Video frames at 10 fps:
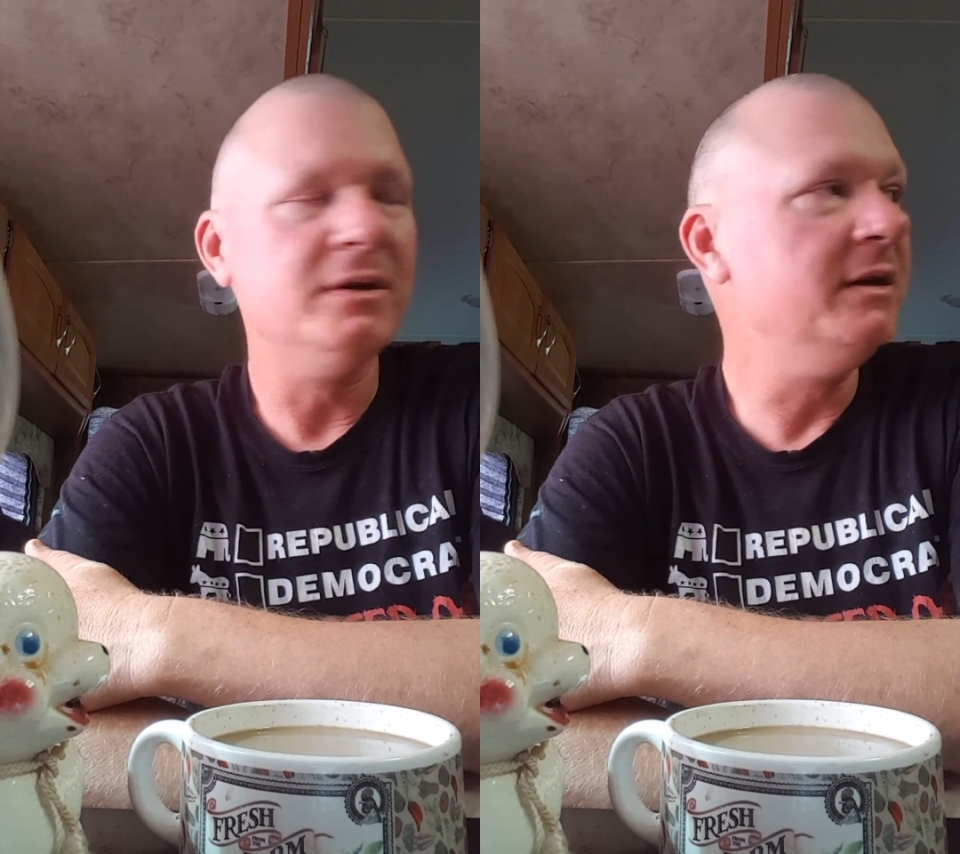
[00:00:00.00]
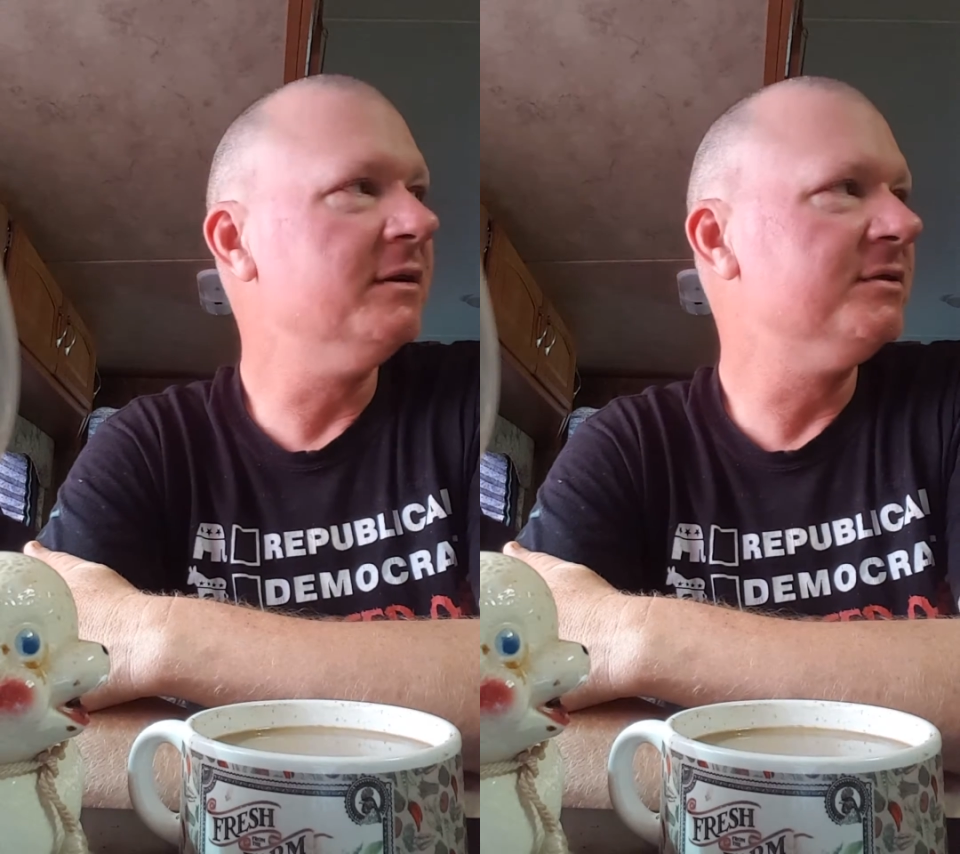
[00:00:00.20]

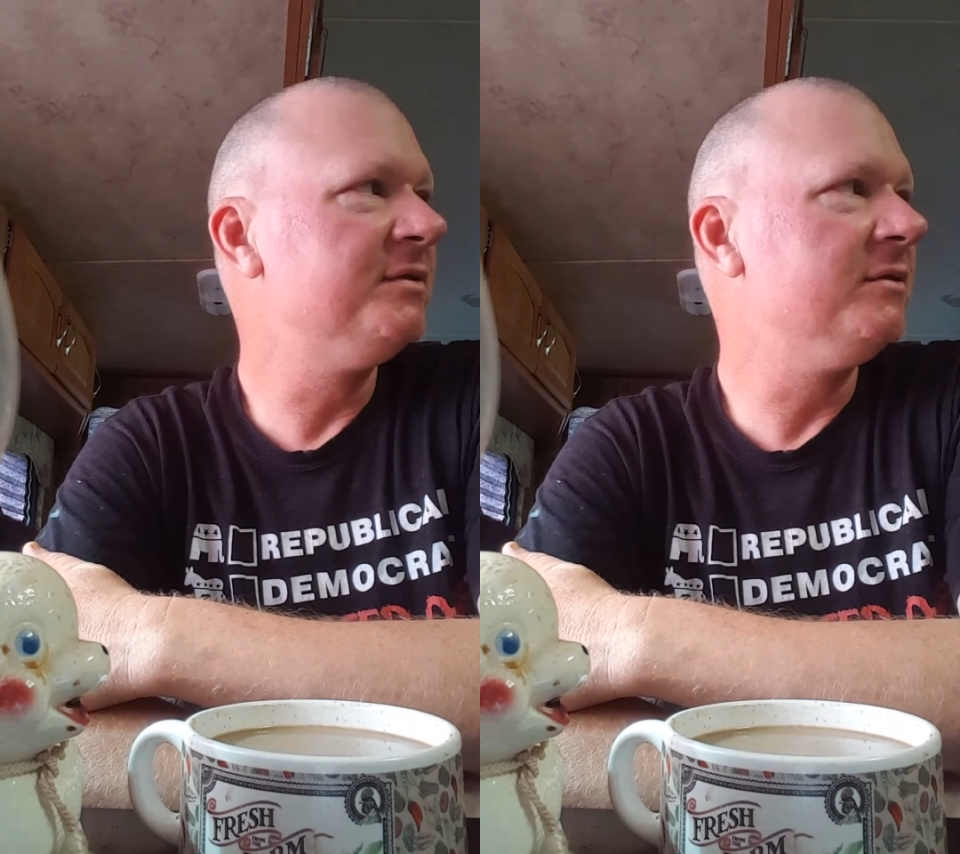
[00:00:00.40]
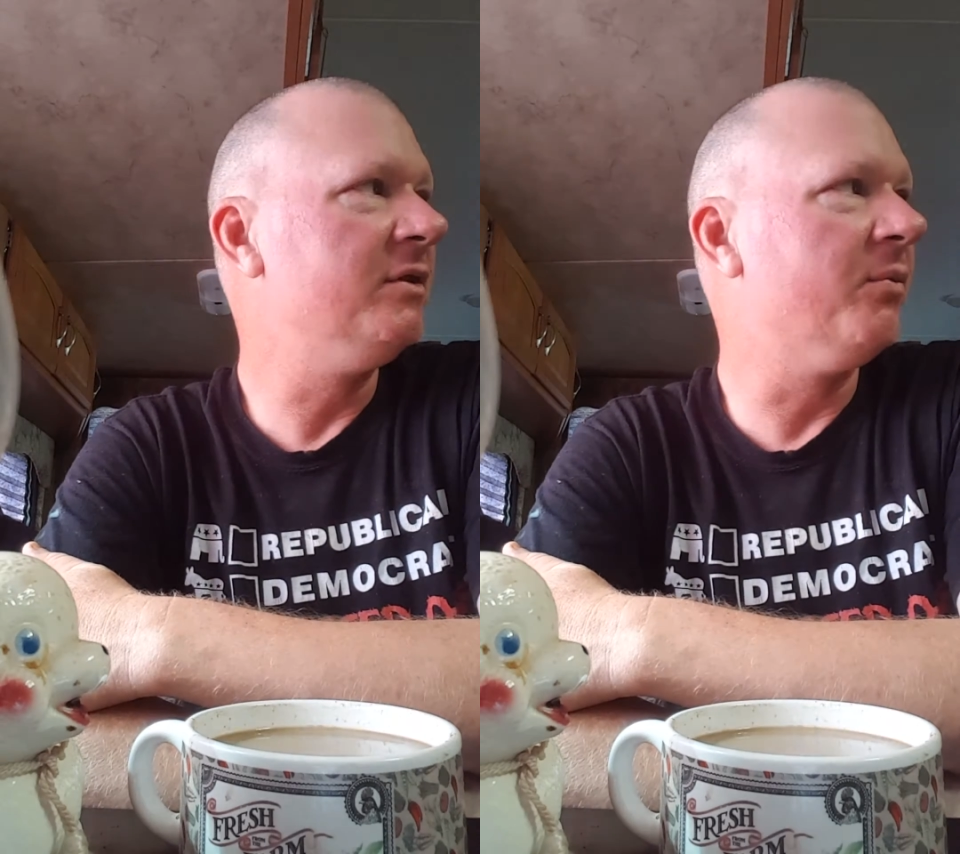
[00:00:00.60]

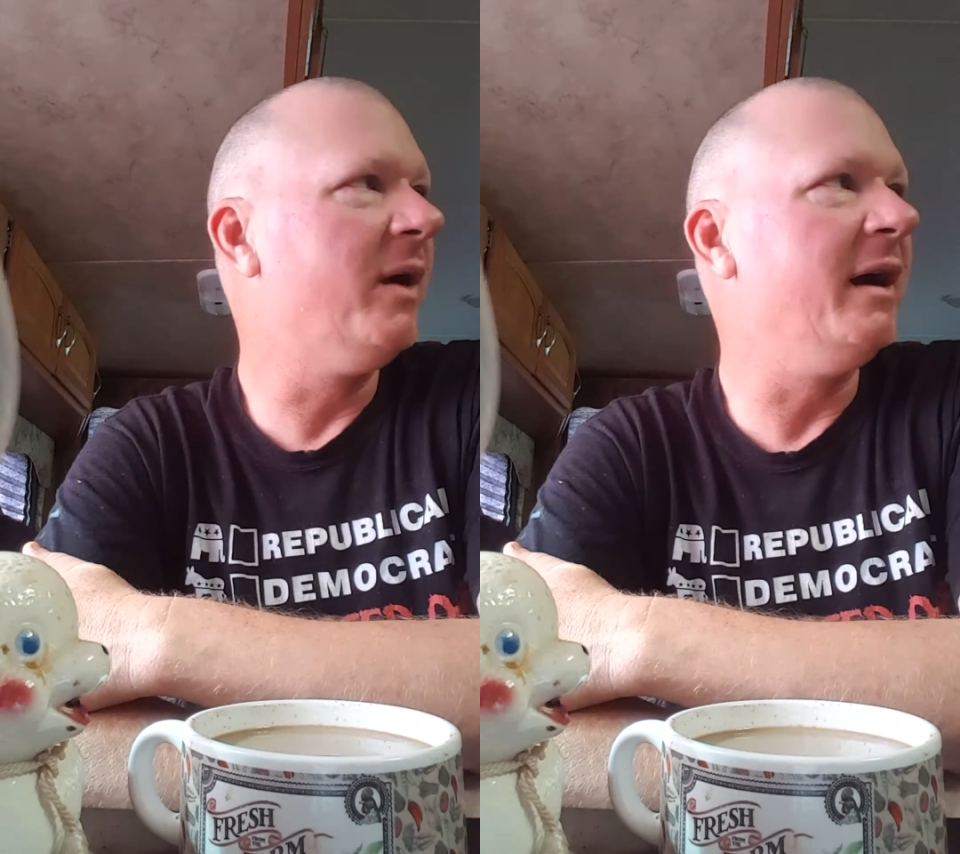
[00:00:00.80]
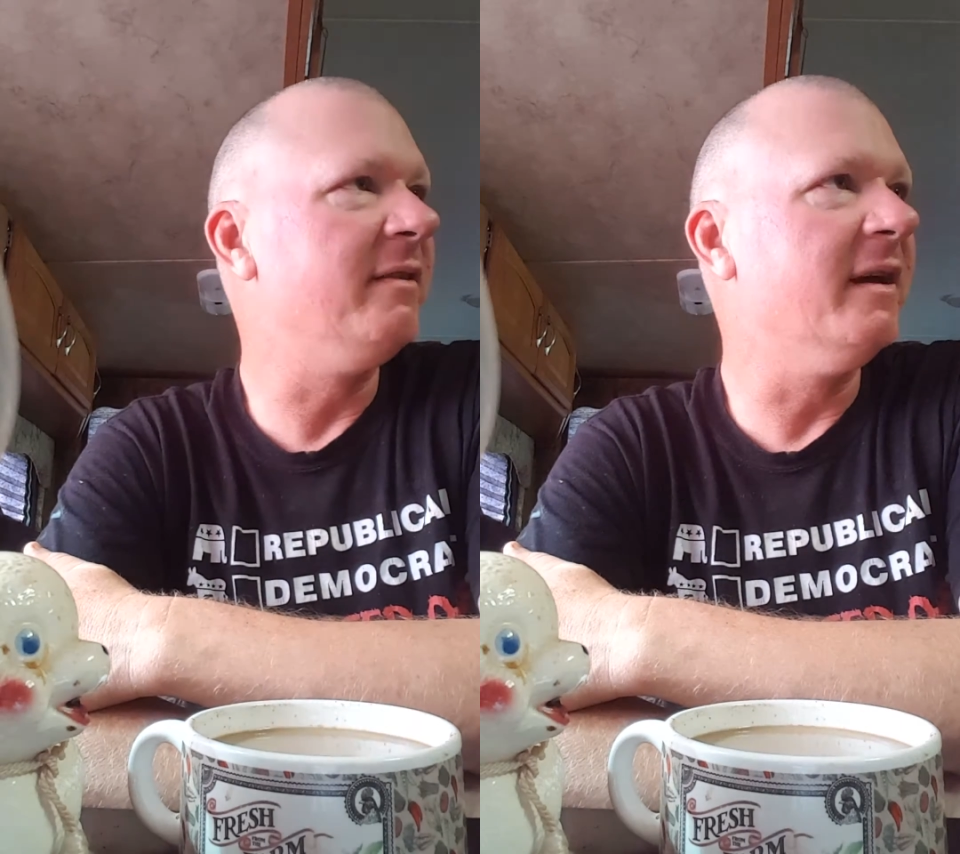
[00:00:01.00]
is the
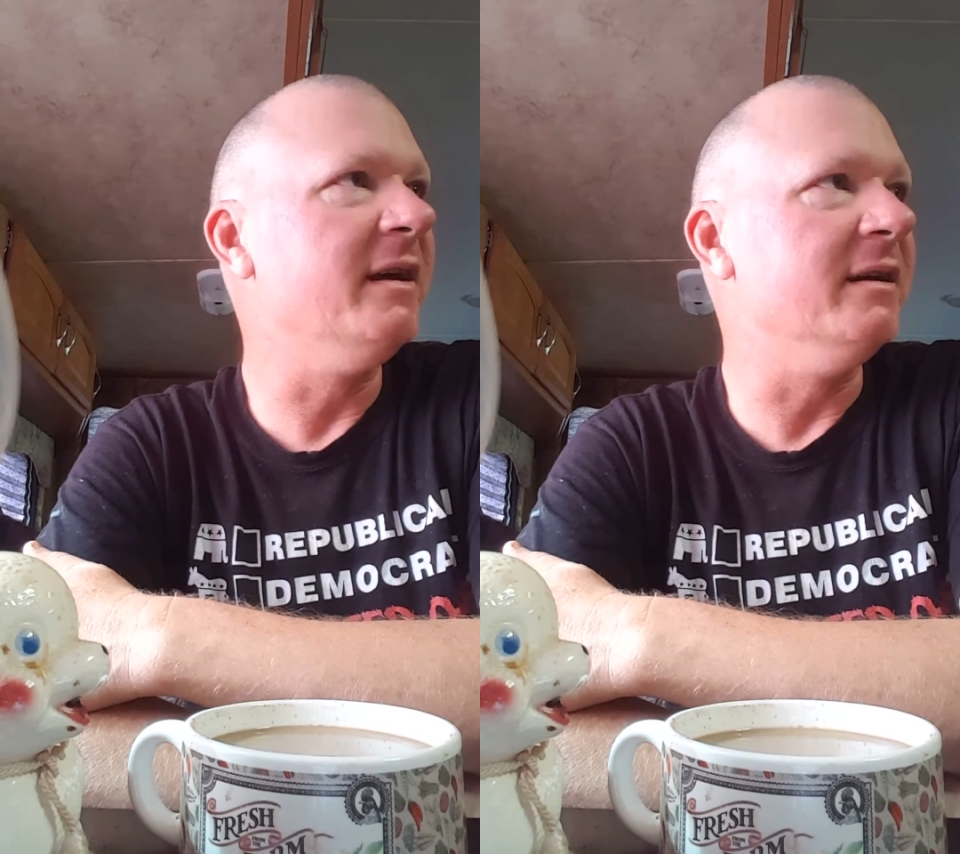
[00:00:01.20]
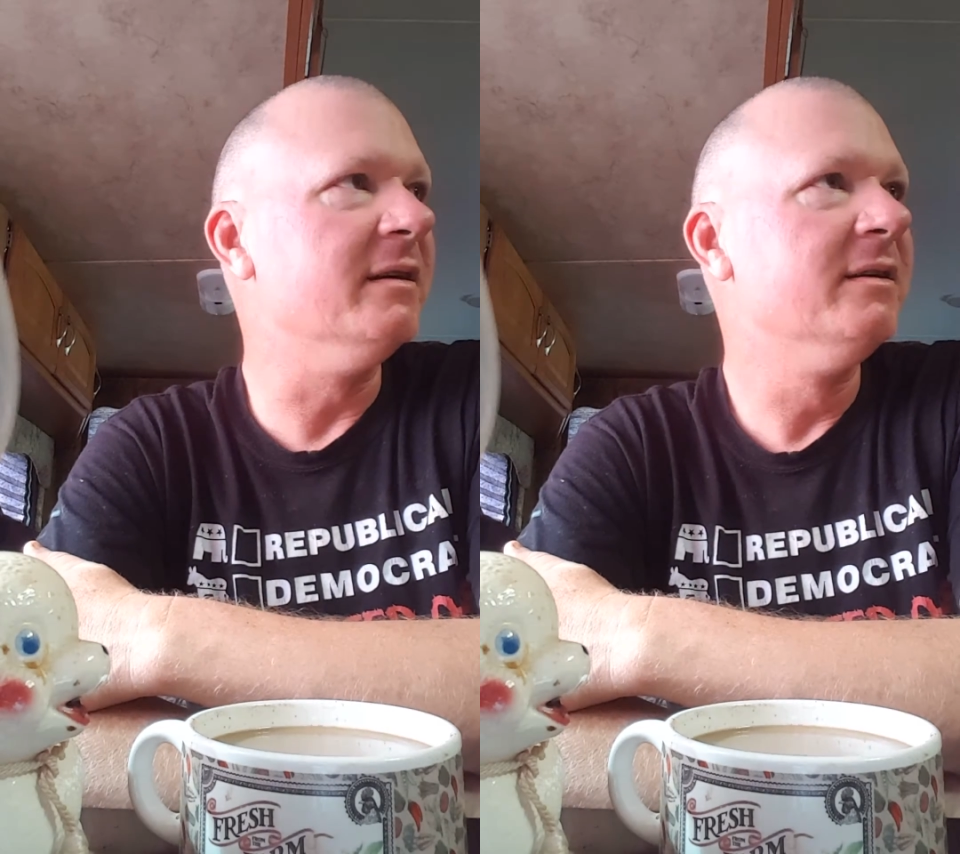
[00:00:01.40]
right thing.